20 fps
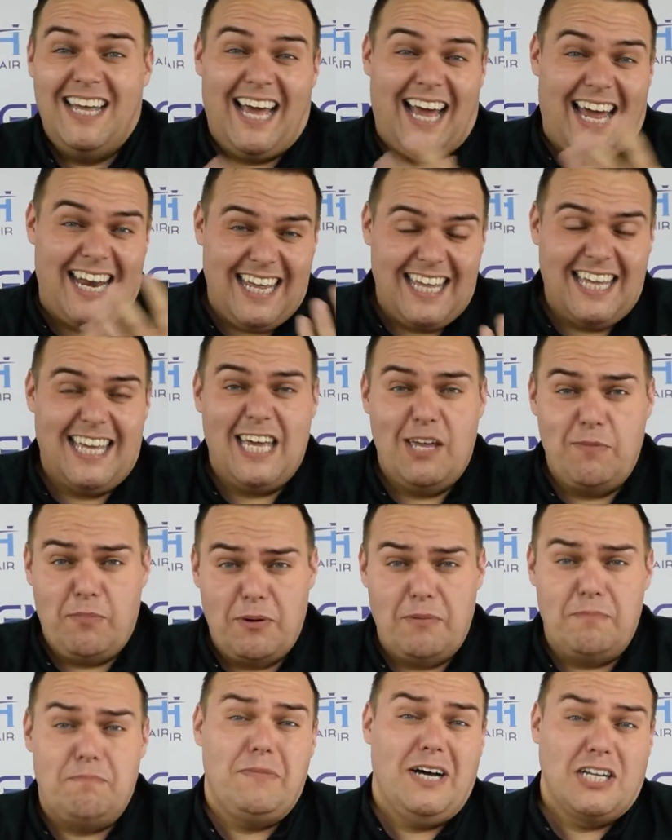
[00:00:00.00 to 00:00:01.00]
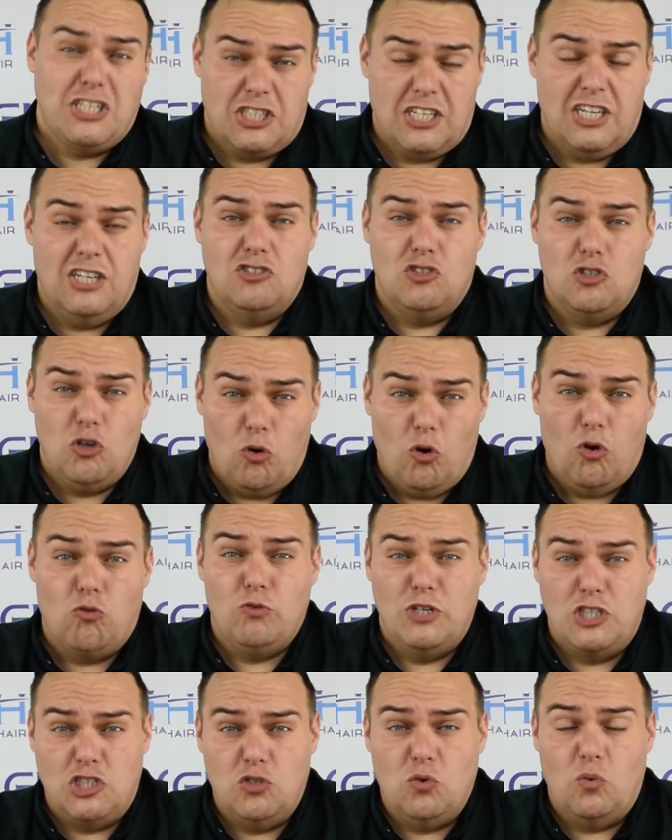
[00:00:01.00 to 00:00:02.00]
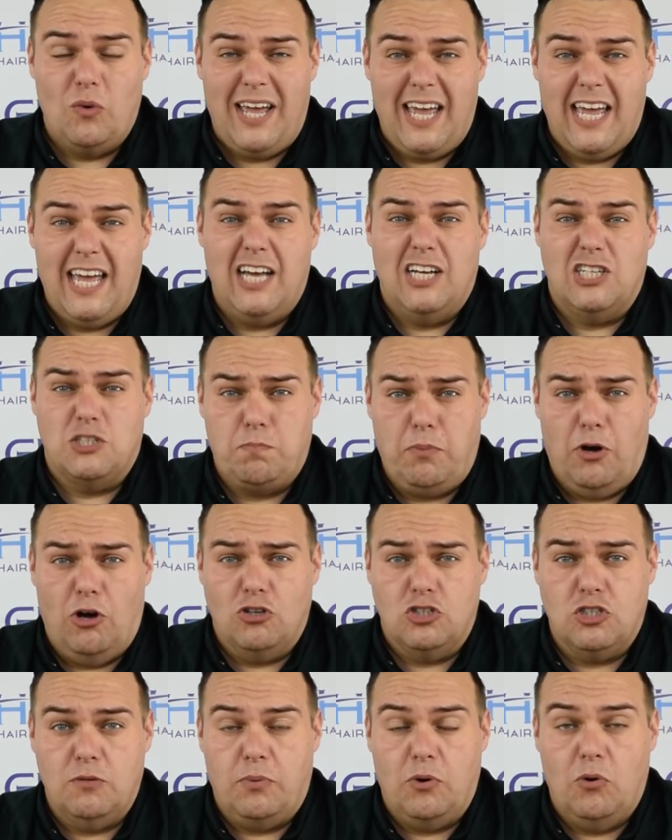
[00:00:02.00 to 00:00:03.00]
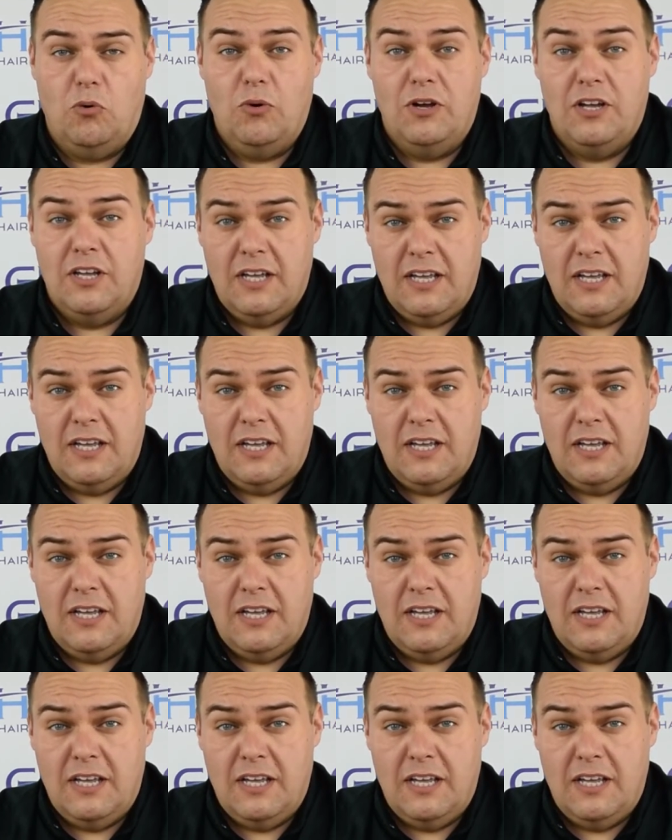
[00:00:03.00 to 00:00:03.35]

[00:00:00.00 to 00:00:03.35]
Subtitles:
and then keep as much as your original hair as possible.